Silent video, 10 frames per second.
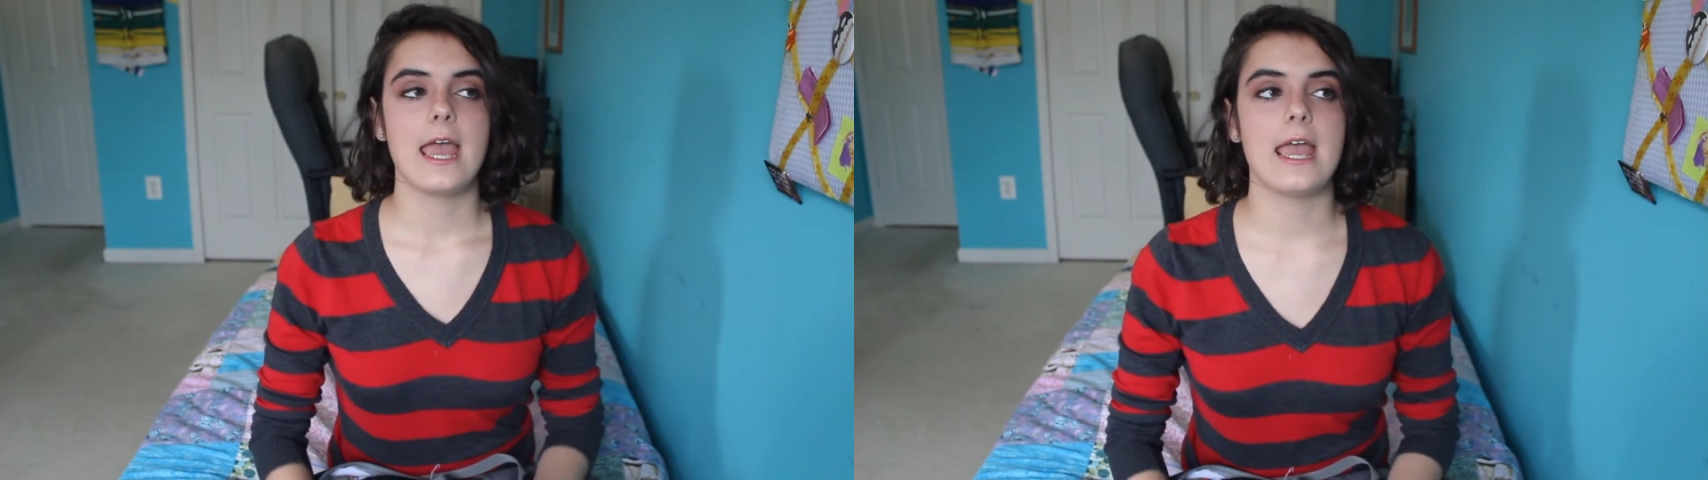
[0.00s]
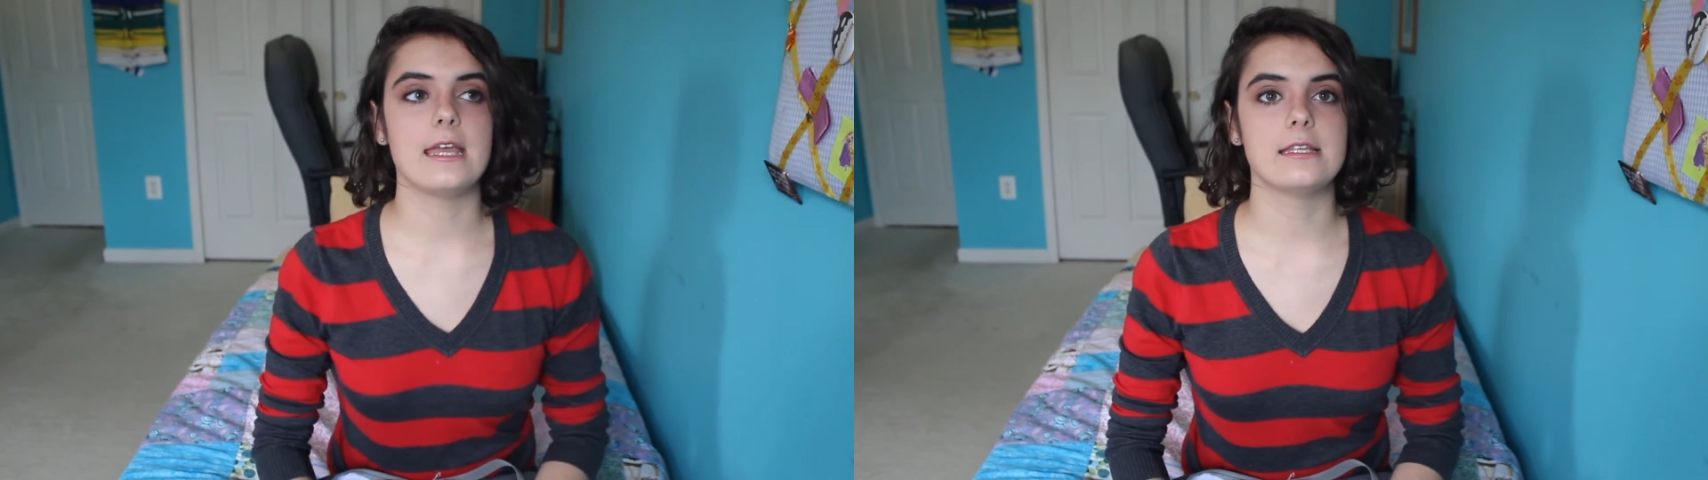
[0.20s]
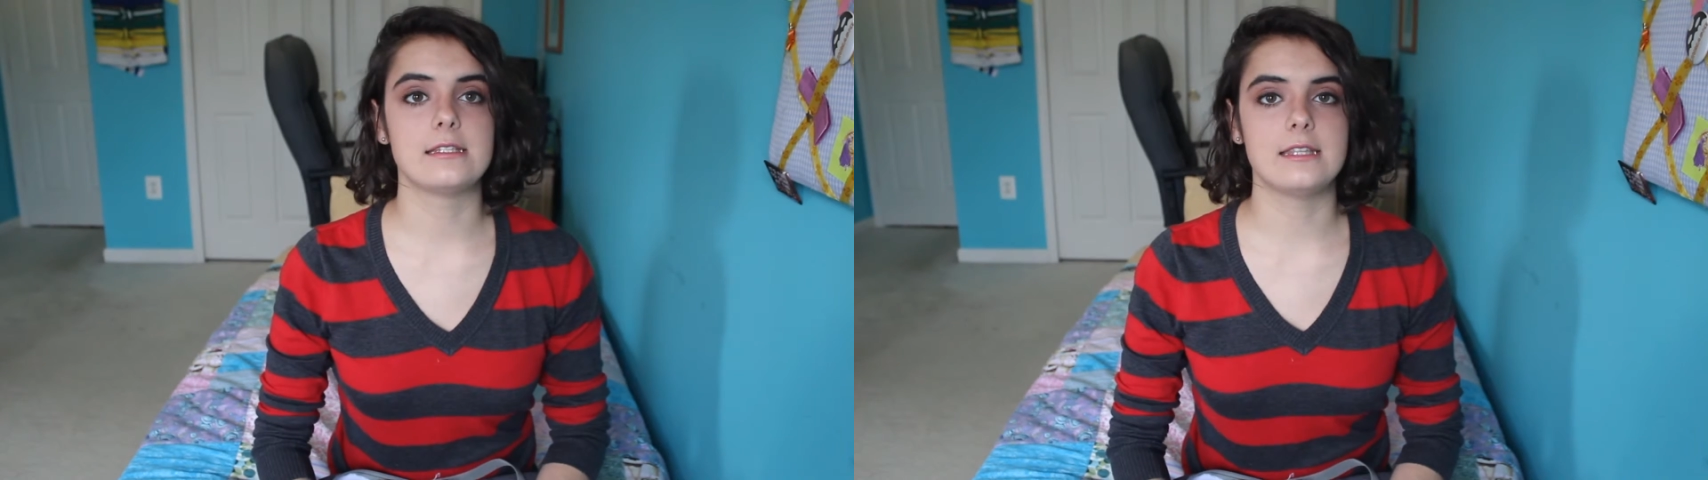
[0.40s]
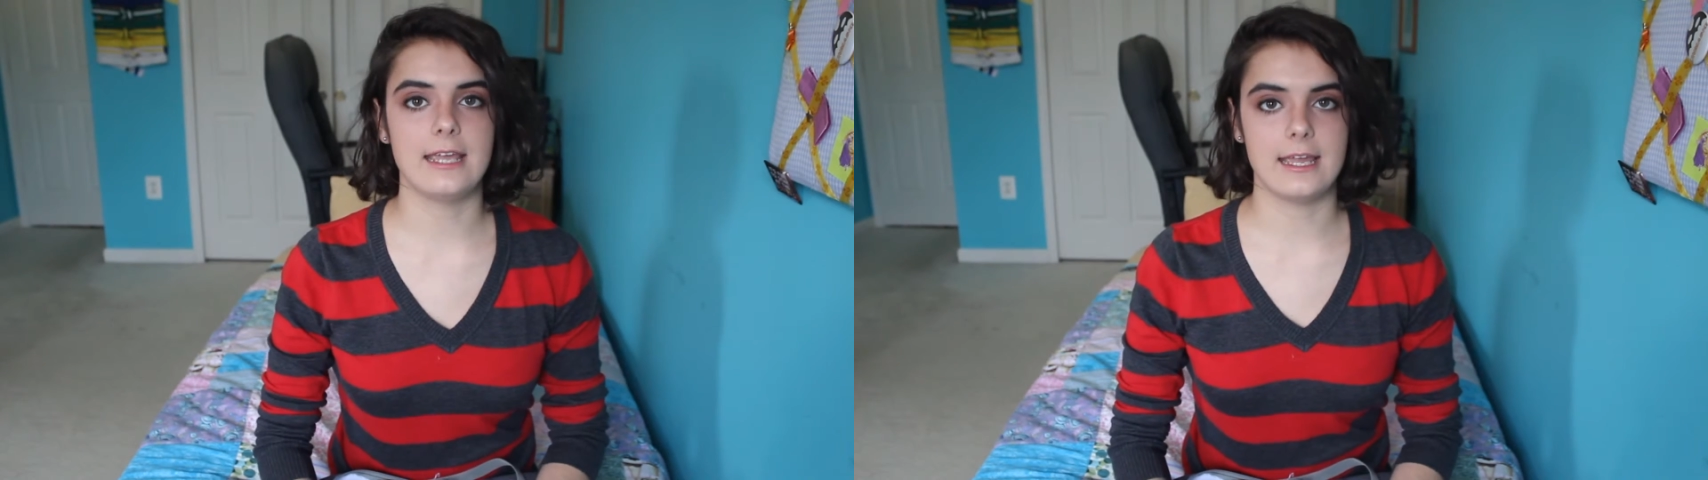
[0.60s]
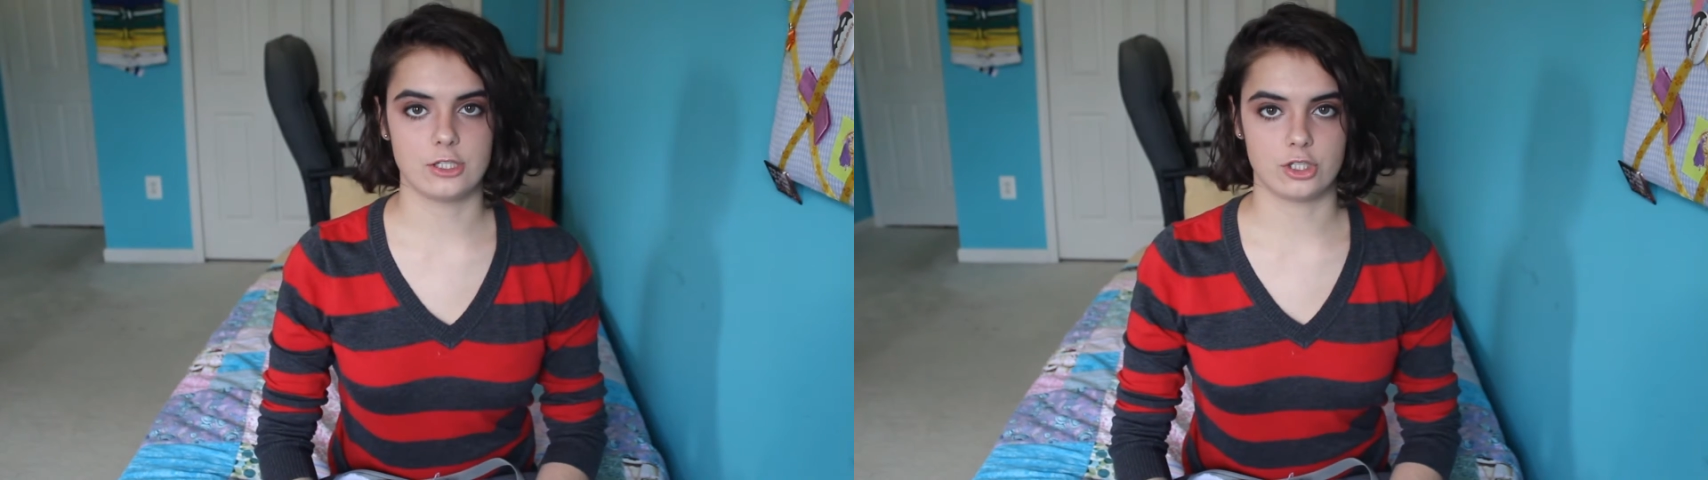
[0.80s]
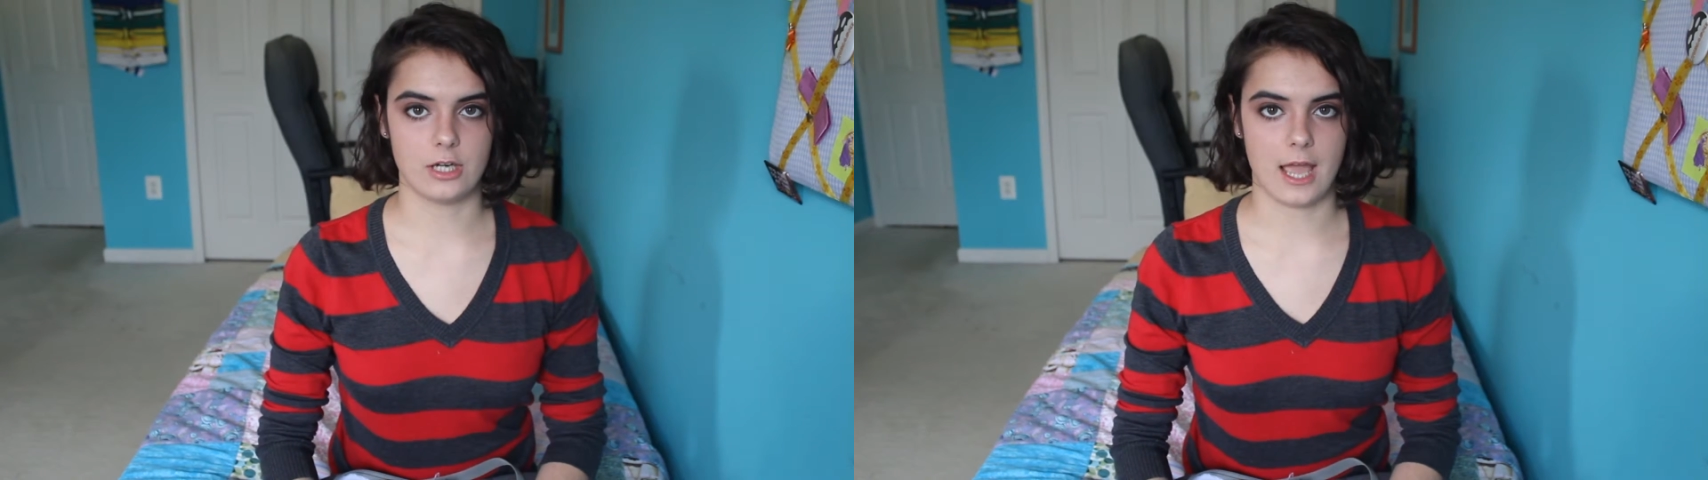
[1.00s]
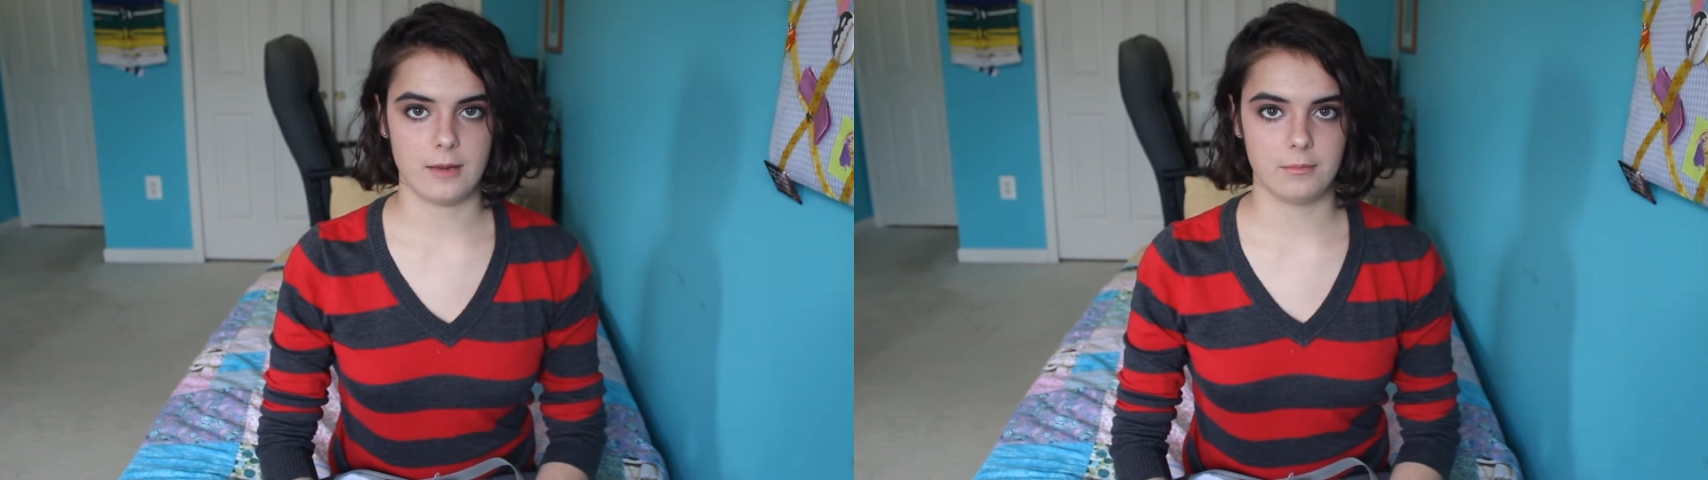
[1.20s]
is the internet.